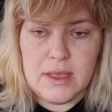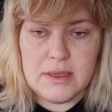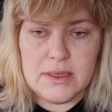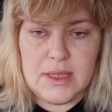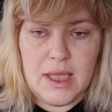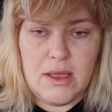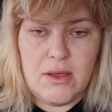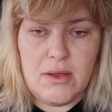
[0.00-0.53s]

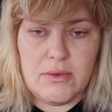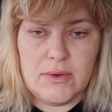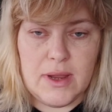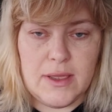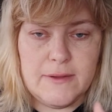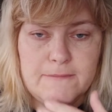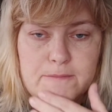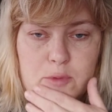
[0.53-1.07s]
that whole,
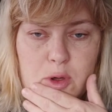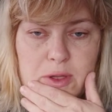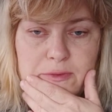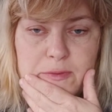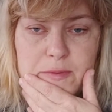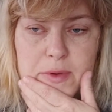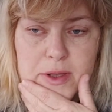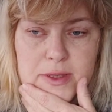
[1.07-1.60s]
what it
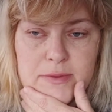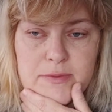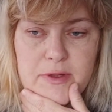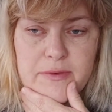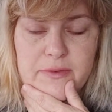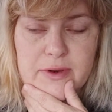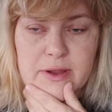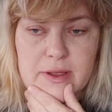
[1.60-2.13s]
reminds me
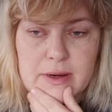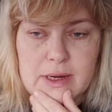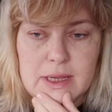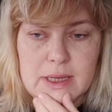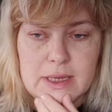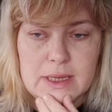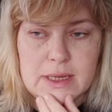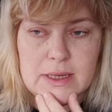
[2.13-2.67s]
of, and
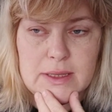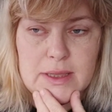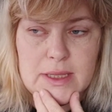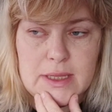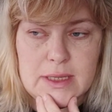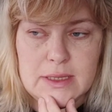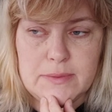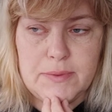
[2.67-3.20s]
I
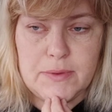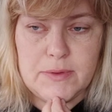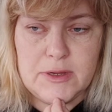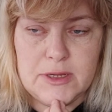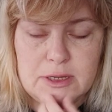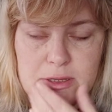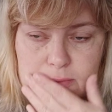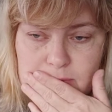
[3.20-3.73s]
think this is probably
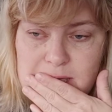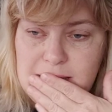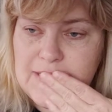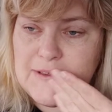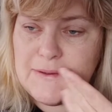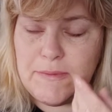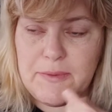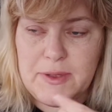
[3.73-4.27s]
just me
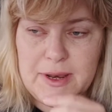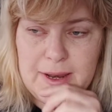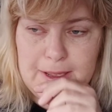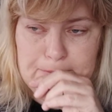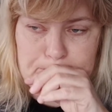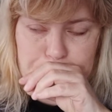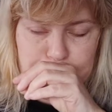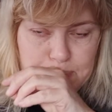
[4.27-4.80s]
because I'm a bit
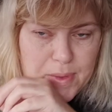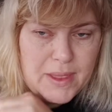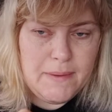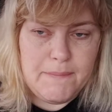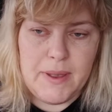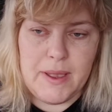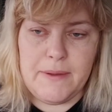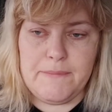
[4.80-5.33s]
lame,
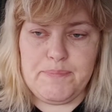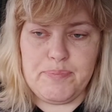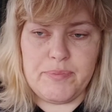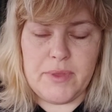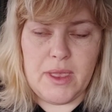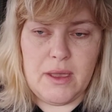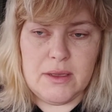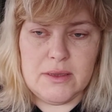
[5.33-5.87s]
but
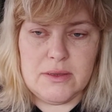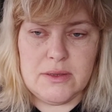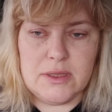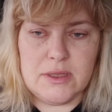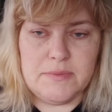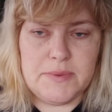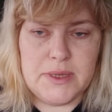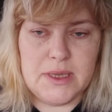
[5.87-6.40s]
I
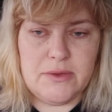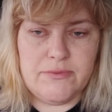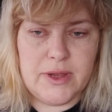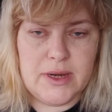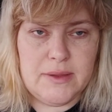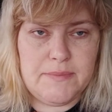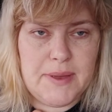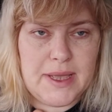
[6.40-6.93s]
used to be
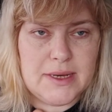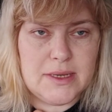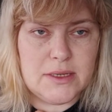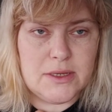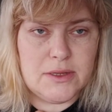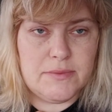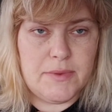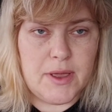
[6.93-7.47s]
really bad at
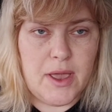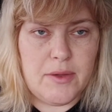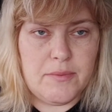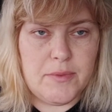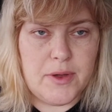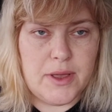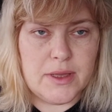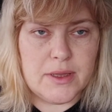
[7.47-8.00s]
doing my
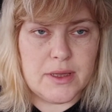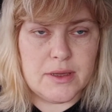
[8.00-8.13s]
homework.